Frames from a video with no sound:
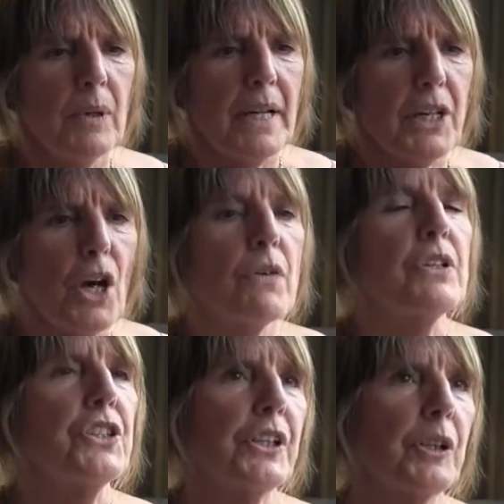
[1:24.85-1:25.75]

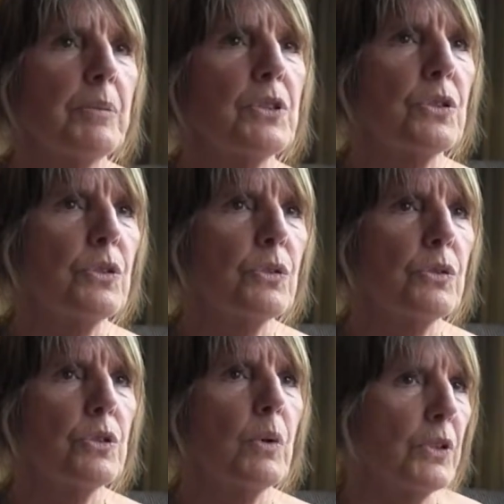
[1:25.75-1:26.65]
encouraging them to
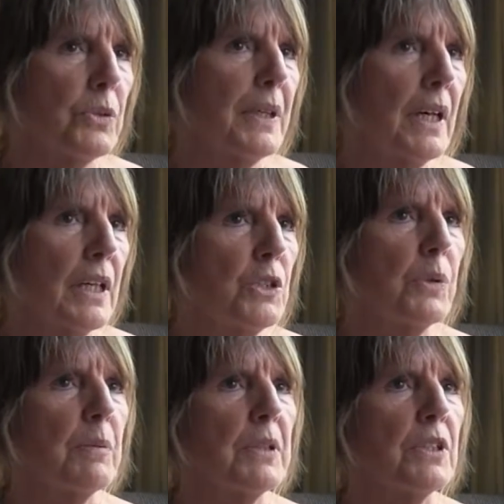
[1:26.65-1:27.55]
want to engage
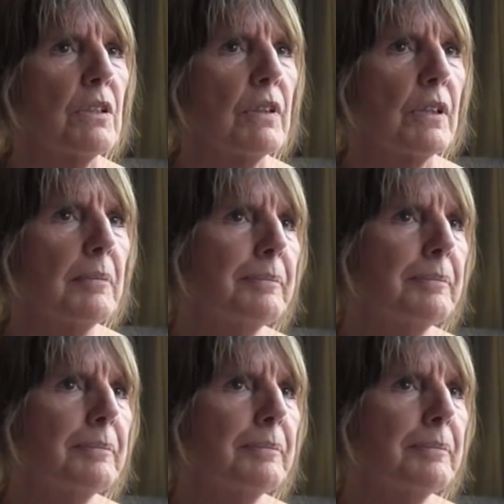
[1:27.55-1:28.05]
with the material.